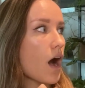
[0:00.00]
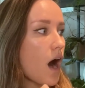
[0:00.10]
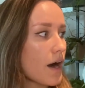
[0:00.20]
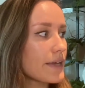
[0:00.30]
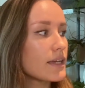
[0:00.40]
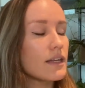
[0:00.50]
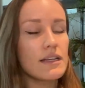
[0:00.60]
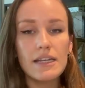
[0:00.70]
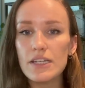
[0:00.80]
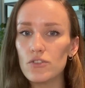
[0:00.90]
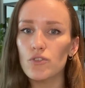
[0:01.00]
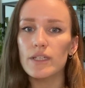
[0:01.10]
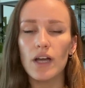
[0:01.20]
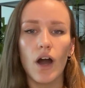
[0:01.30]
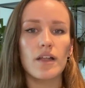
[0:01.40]
I
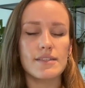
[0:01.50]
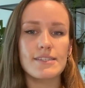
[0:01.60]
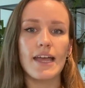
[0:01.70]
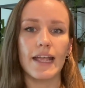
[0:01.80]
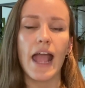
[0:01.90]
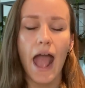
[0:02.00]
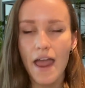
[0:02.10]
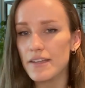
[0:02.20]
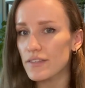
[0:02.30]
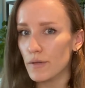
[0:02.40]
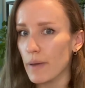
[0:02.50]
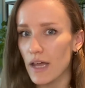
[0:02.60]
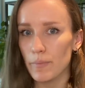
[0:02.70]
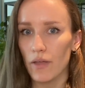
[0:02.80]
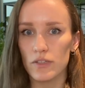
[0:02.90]
literally can't say anything
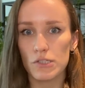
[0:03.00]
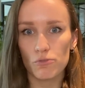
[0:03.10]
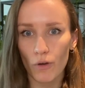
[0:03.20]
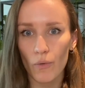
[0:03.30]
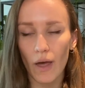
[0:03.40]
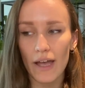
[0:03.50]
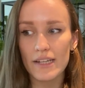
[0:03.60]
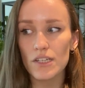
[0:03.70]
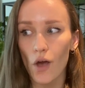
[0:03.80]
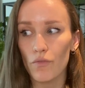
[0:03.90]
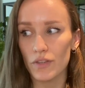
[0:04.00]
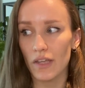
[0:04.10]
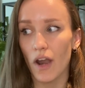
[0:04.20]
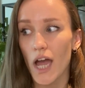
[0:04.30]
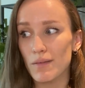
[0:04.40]
bad about this grow light other
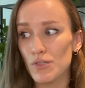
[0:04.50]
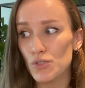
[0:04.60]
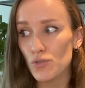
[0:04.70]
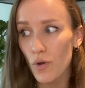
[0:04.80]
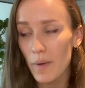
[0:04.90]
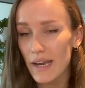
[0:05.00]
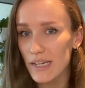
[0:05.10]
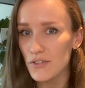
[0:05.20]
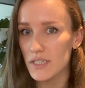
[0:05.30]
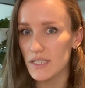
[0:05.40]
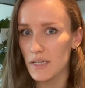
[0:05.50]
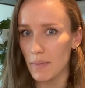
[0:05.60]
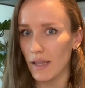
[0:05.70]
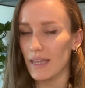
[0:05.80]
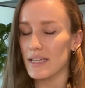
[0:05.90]
than I'm sure my electricity
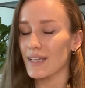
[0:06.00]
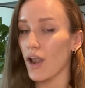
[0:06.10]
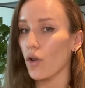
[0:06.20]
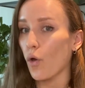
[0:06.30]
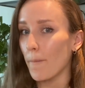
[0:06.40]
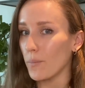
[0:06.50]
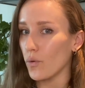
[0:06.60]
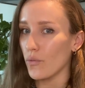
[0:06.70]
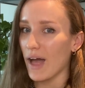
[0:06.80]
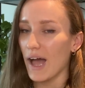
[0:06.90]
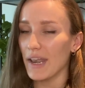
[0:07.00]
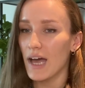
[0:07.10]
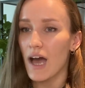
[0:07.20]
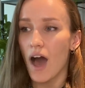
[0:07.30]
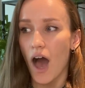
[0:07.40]
bill is a lot more than
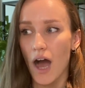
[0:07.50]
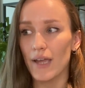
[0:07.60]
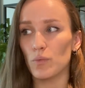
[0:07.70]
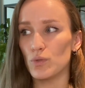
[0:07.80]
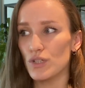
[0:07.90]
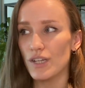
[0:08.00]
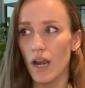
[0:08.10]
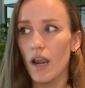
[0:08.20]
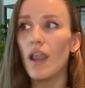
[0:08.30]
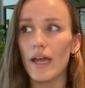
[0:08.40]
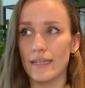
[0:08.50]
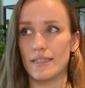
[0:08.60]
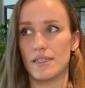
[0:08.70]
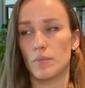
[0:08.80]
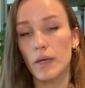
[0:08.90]
I would like
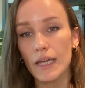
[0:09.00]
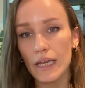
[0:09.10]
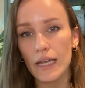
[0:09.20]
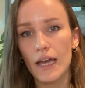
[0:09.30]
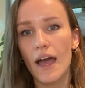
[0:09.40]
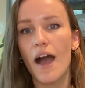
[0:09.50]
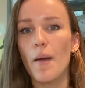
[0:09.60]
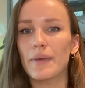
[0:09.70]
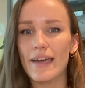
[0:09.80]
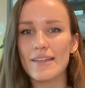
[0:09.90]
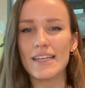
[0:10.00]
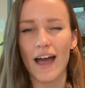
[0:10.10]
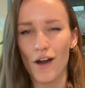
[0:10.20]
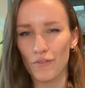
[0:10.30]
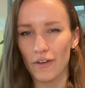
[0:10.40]
it to be. I'm yet to
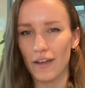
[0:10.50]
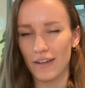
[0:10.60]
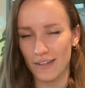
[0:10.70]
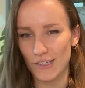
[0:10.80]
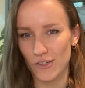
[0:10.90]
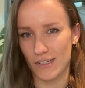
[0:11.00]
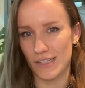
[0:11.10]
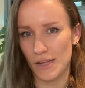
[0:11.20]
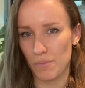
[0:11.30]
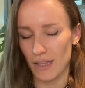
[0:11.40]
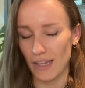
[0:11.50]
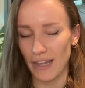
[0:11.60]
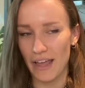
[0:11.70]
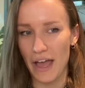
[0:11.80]
have an electricity bill.